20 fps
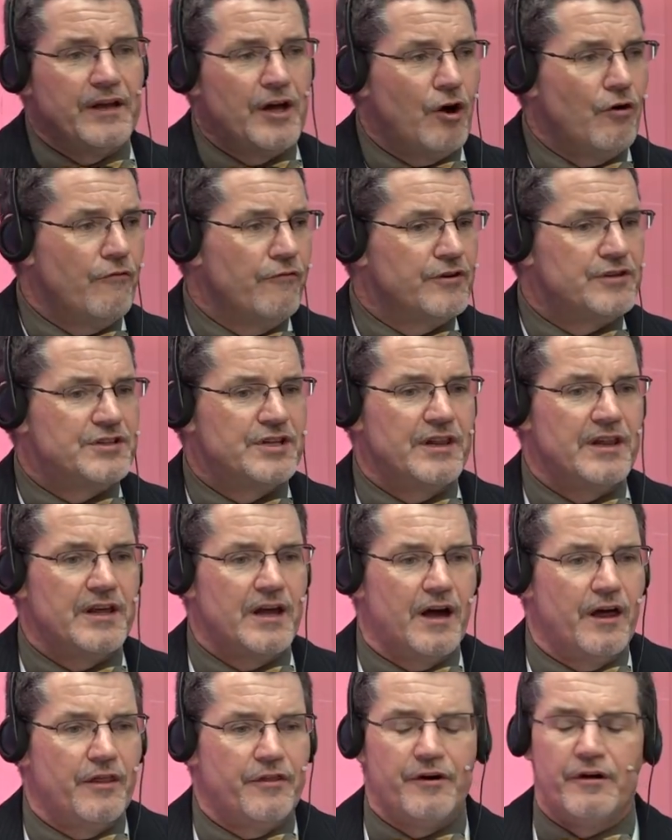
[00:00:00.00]
over to the
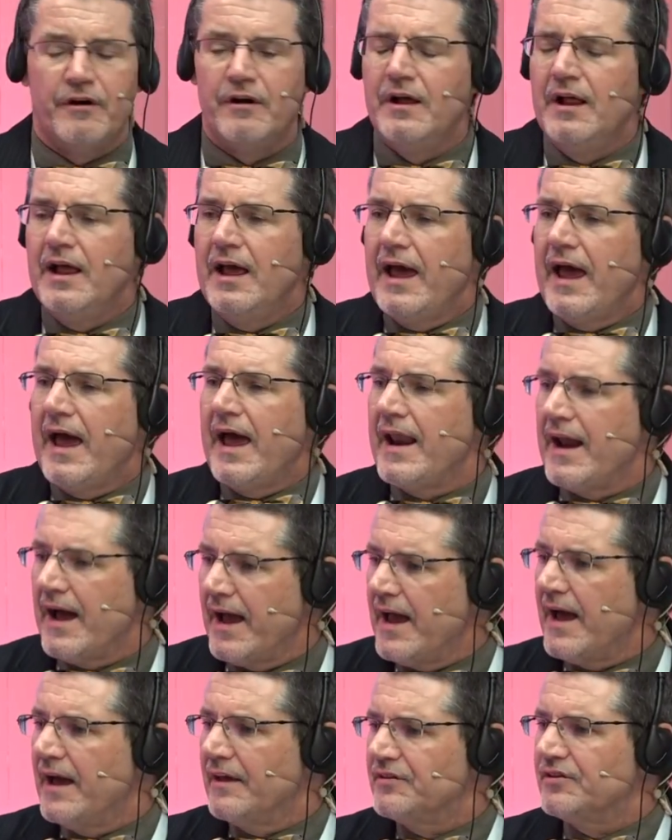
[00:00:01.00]
other, and I
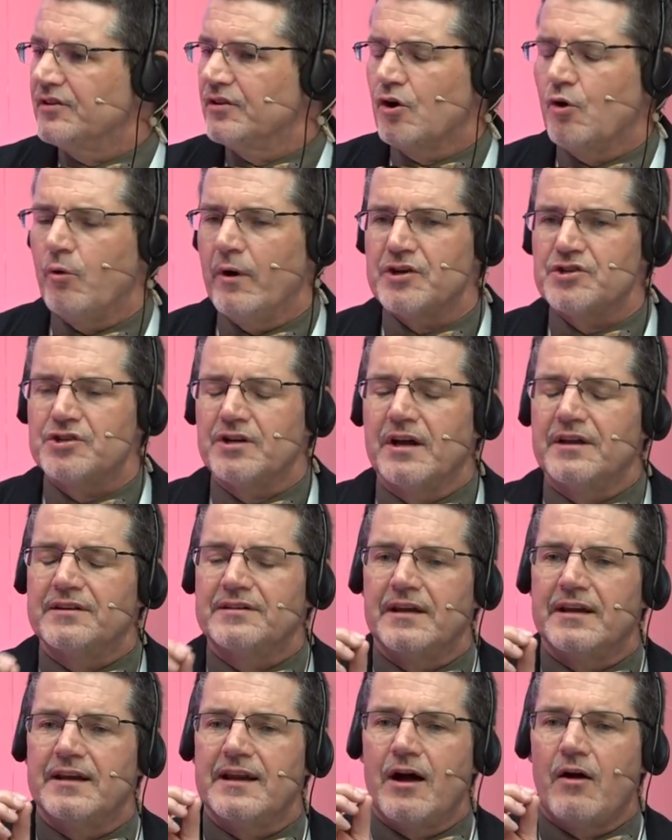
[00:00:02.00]
asked the question. I
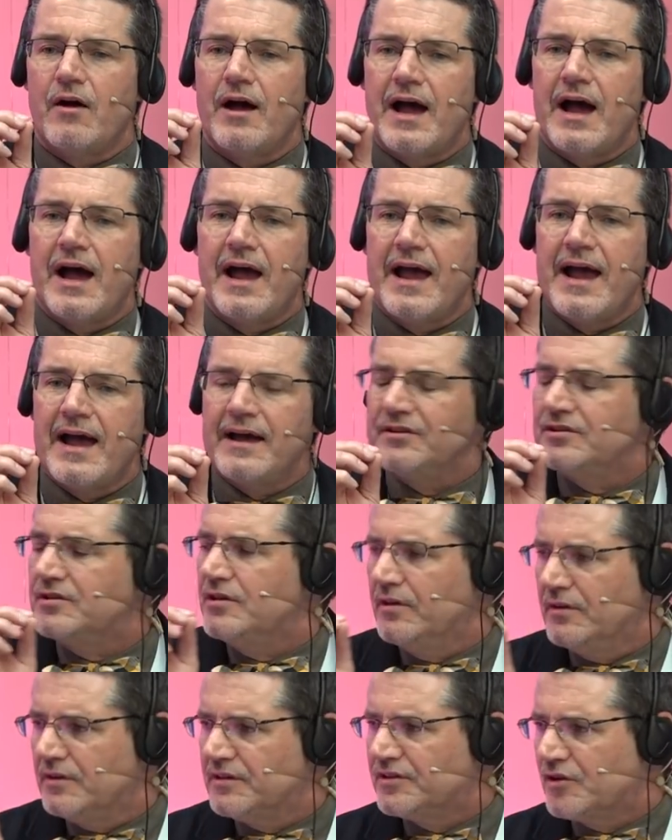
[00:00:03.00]
said, now, I ask
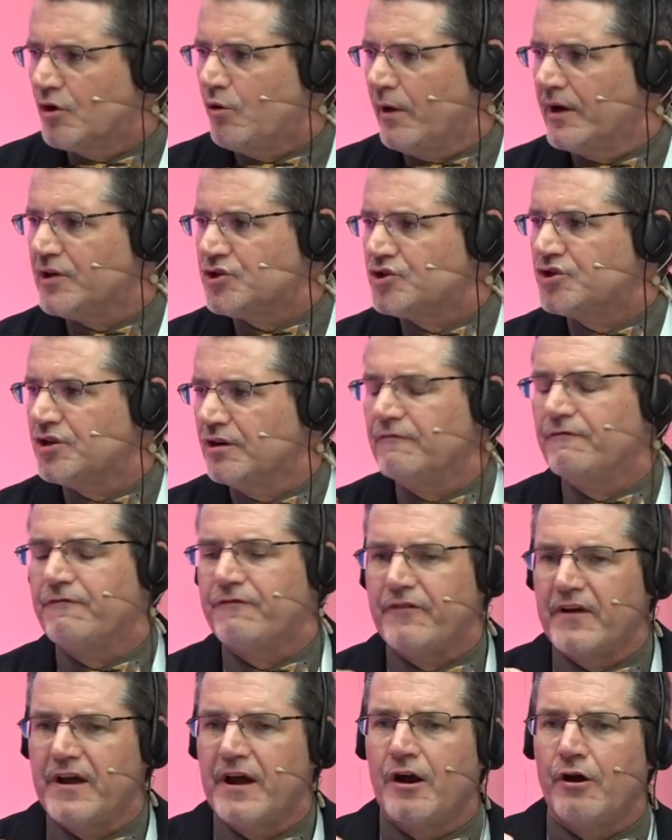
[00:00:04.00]
you this question
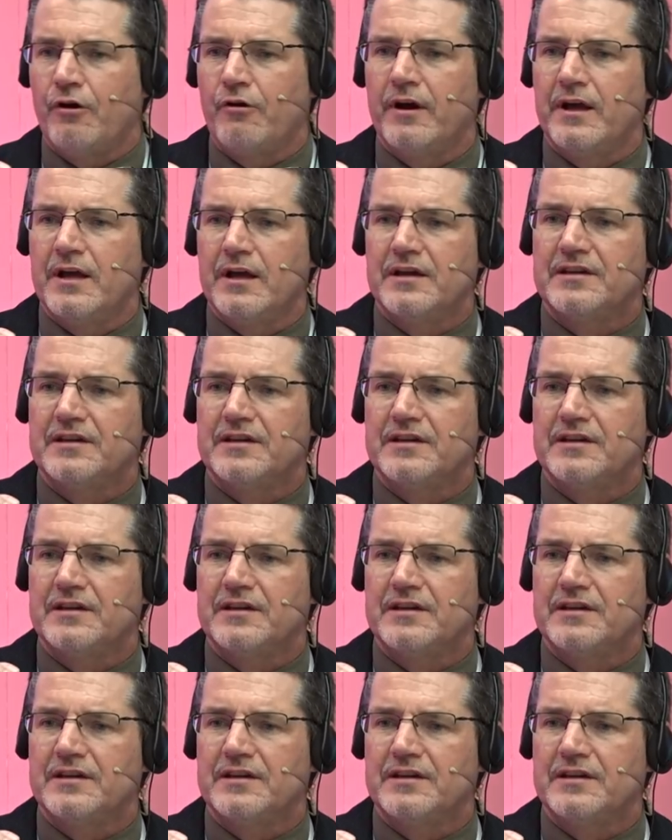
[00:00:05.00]
very